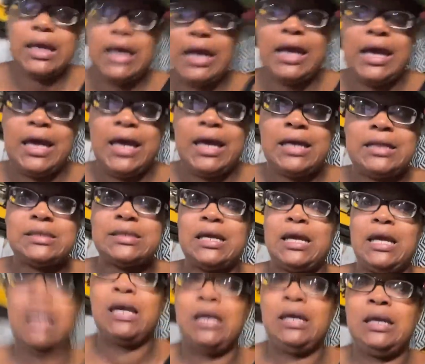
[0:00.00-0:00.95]
as
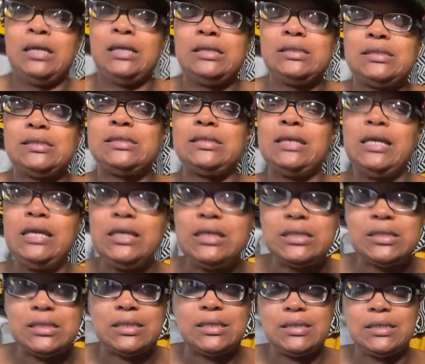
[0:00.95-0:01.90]
a
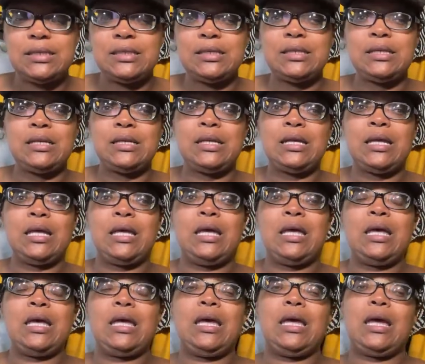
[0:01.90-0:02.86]
seat.
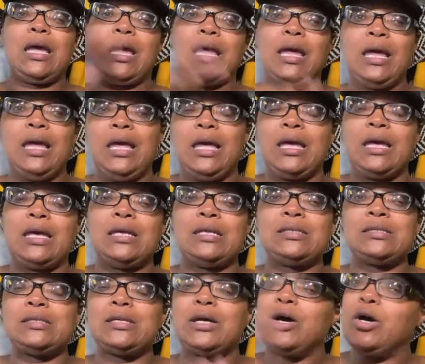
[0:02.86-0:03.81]

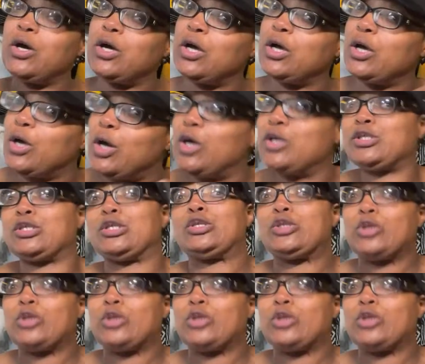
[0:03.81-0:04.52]
And oh, it's a